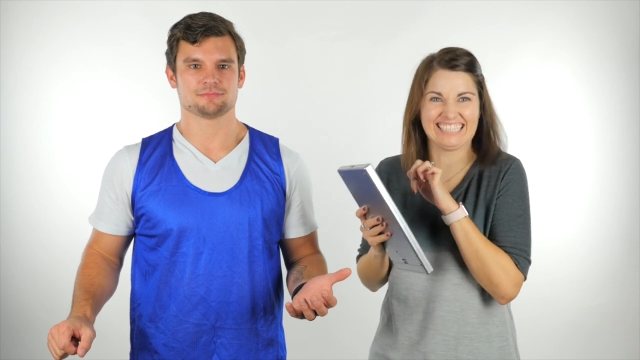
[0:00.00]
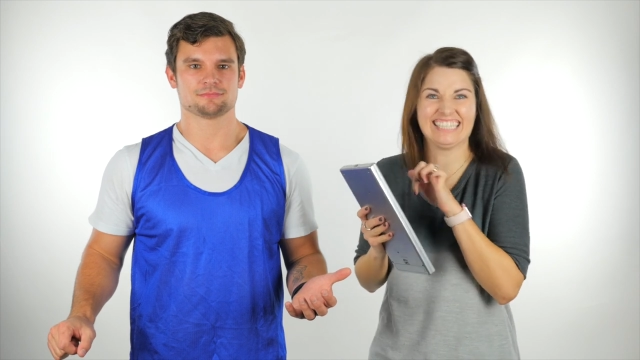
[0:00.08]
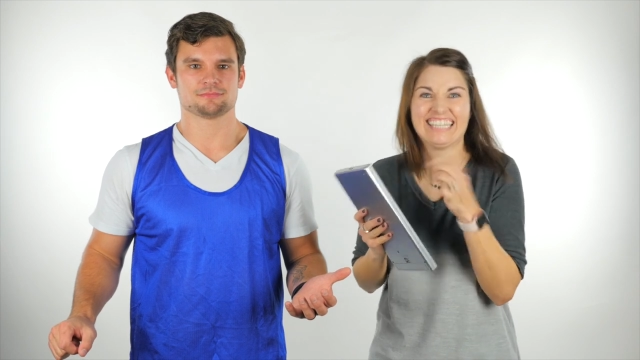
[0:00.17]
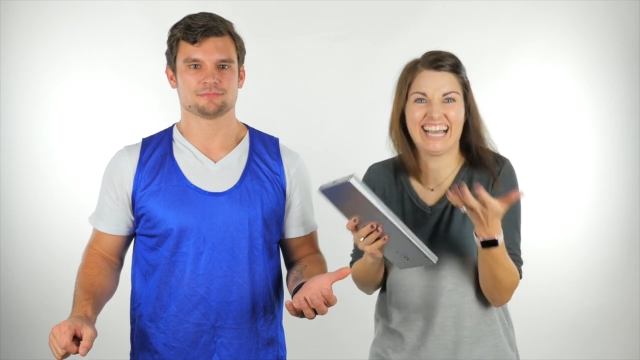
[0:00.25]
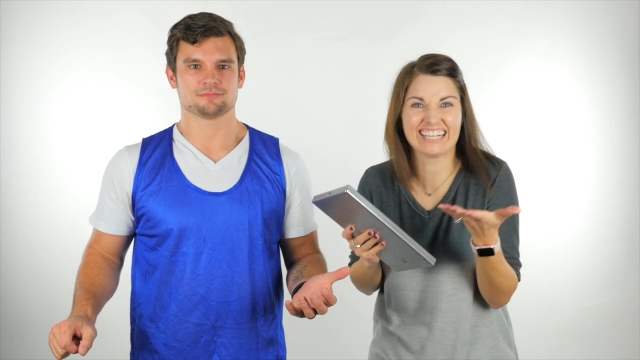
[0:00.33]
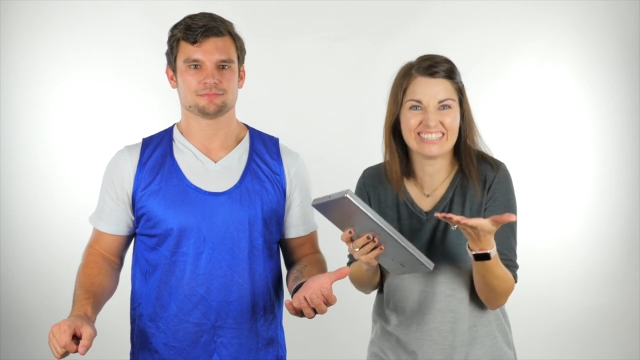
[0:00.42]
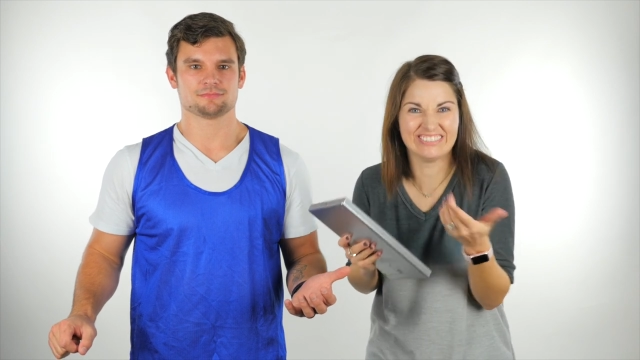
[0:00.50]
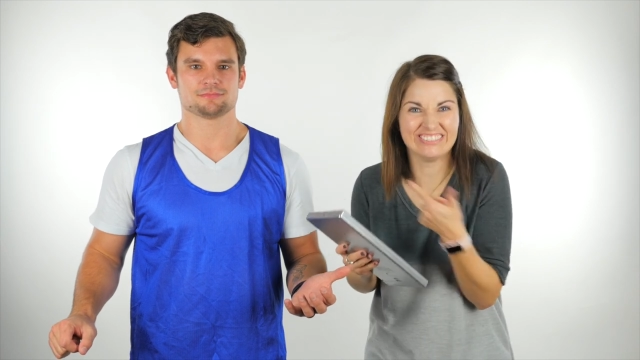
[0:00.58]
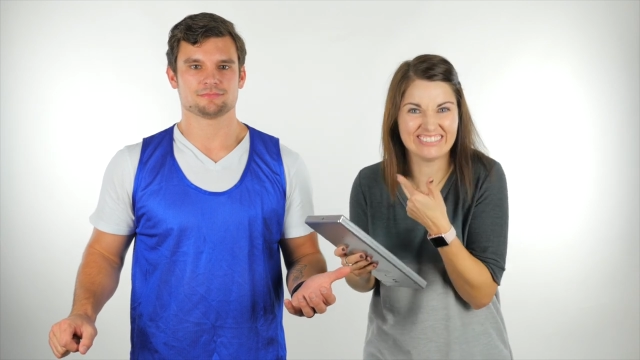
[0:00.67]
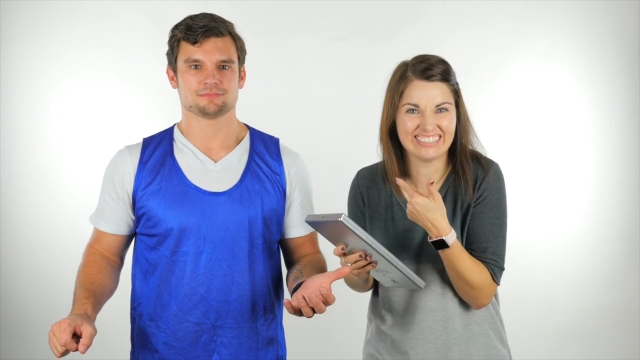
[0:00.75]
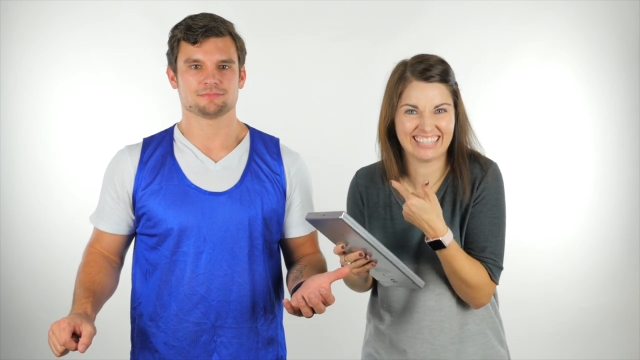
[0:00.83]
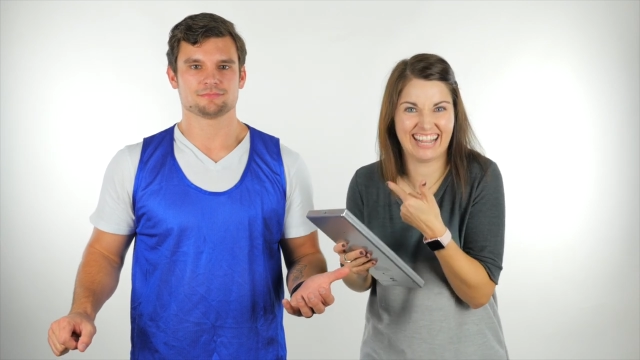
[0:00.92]
Speaker 1: Isn't that
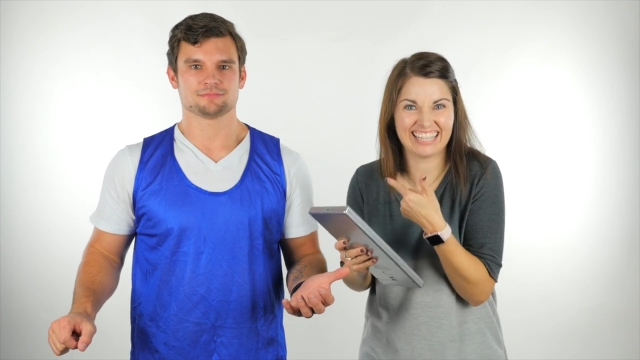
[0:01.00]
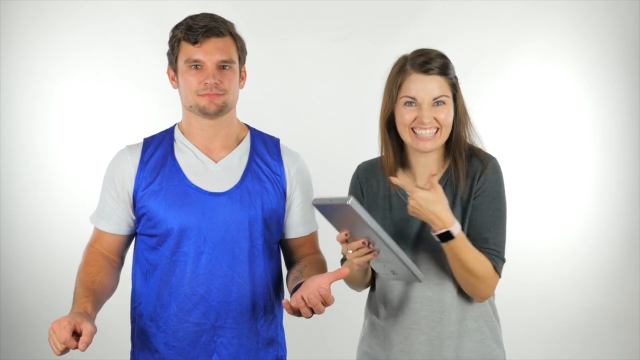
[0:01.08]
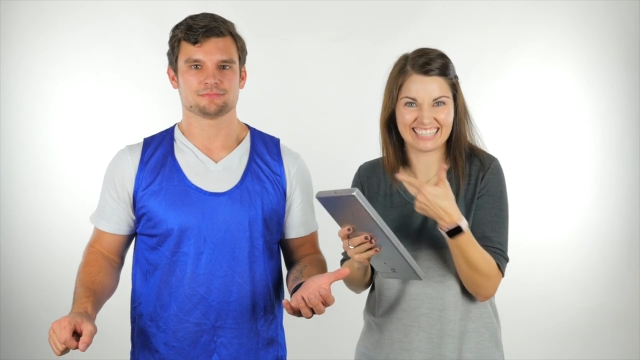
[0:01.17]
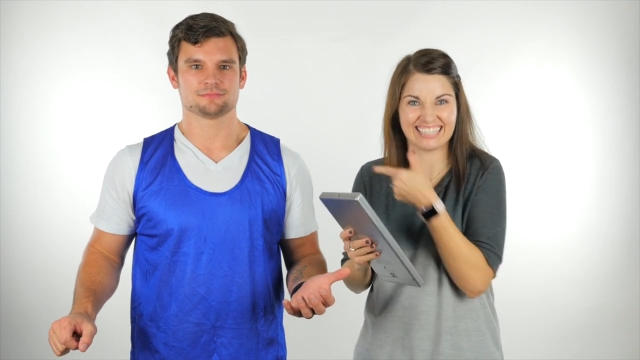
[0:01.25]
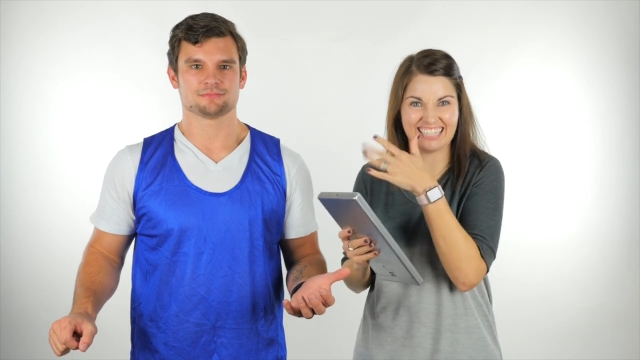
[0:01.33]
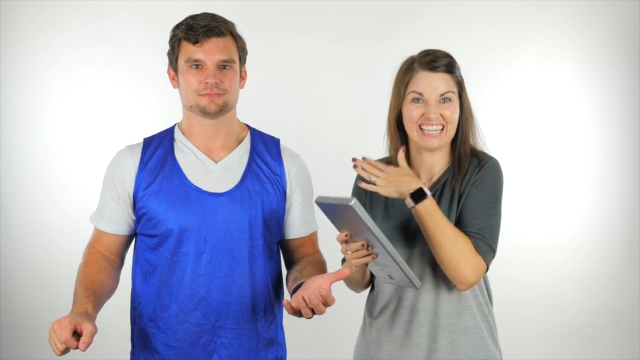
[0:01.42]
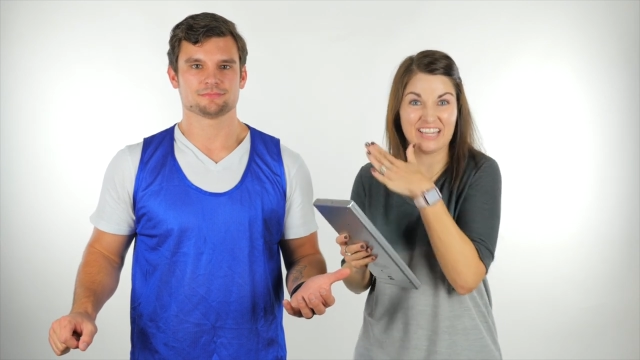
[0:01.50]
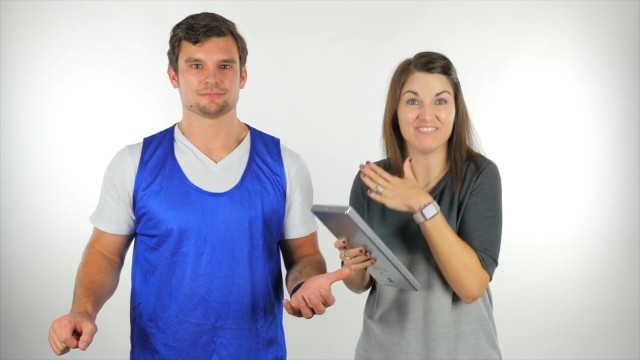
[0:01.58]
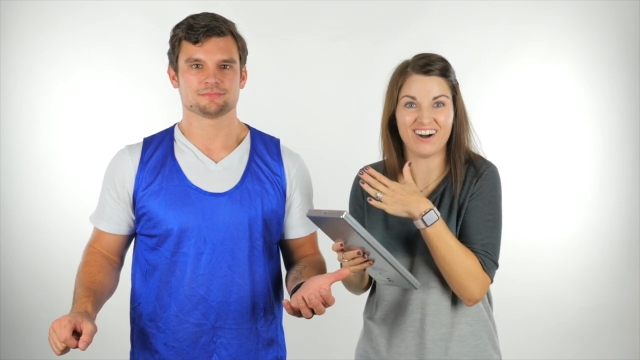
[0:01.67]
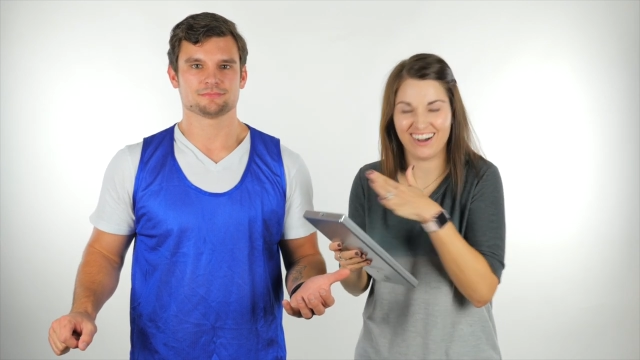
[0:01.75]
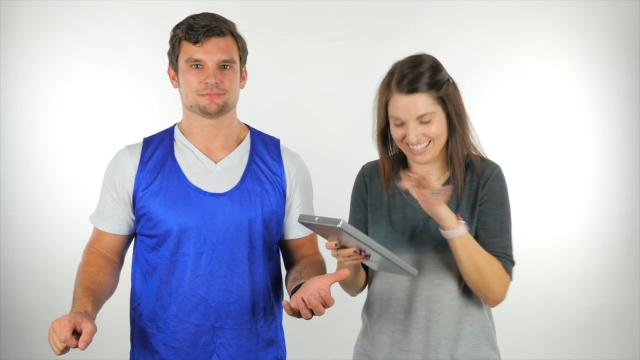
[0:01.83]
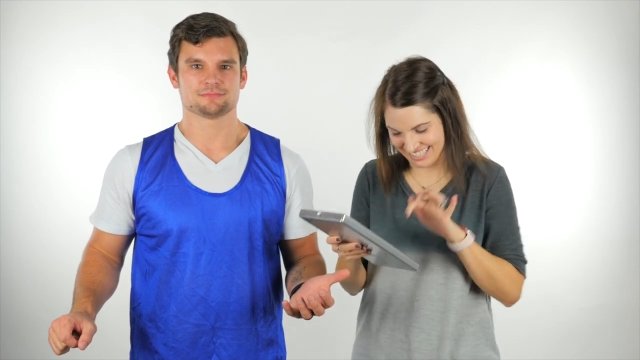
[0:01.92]
cool? Like, he
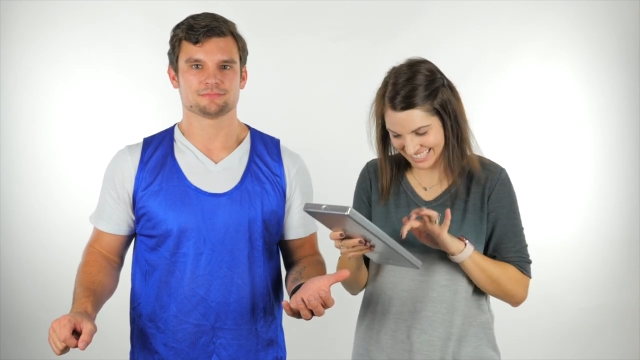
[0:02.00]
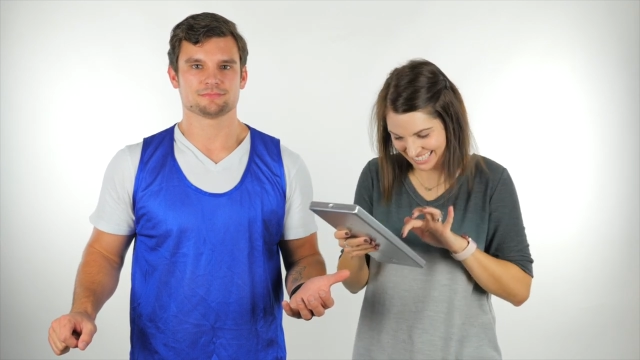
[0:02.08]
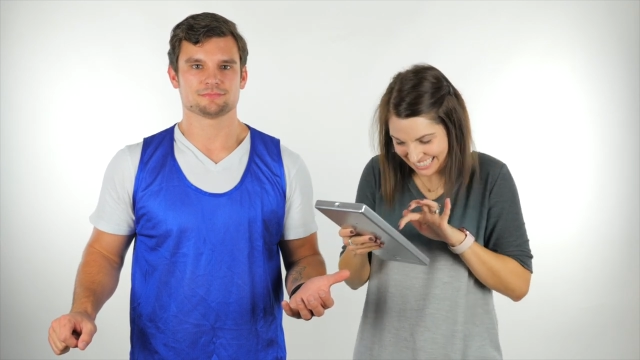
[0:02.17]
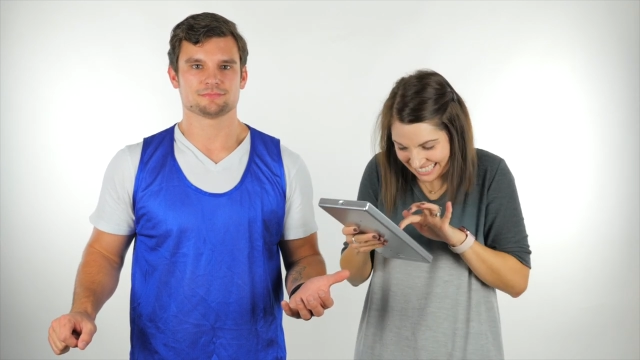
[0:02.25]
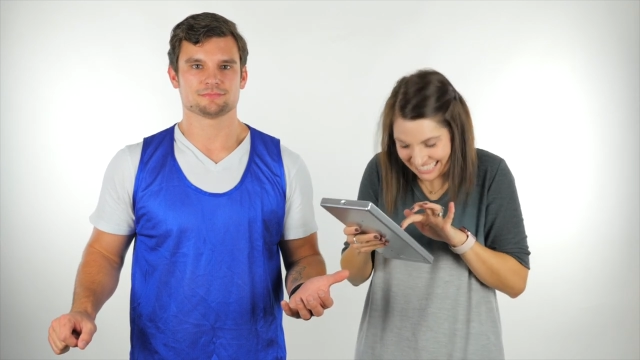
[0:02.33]
paused.